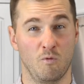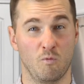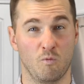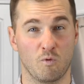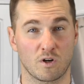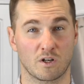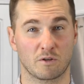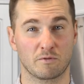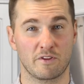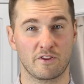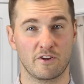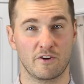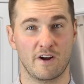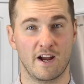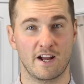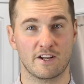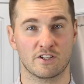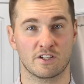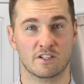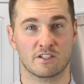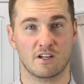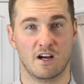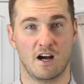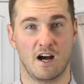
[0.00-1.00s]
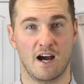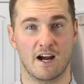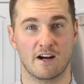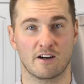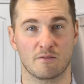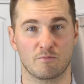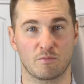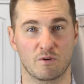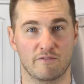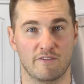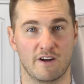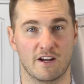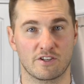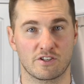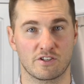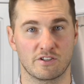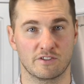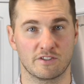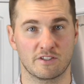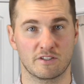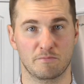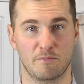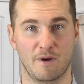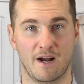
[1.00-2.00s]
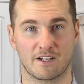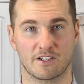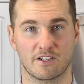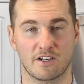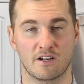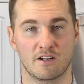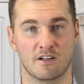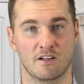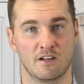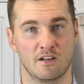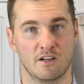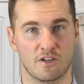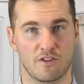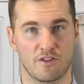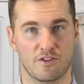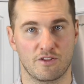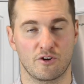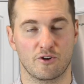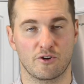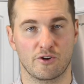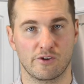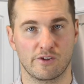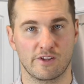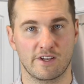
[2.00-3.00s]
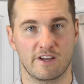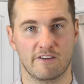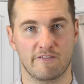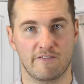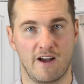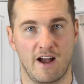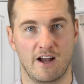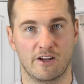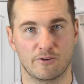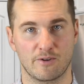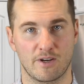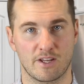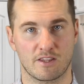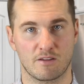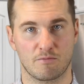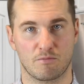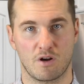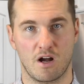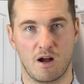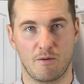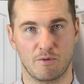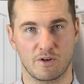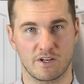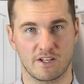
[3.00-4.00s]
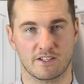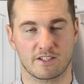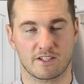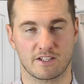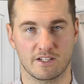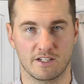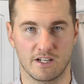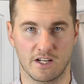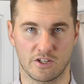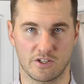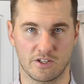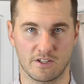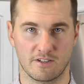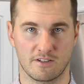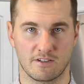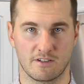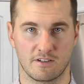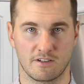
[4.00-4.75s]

Work with your agent to hire a professional inspector to thoroughly evaluate the property's condition.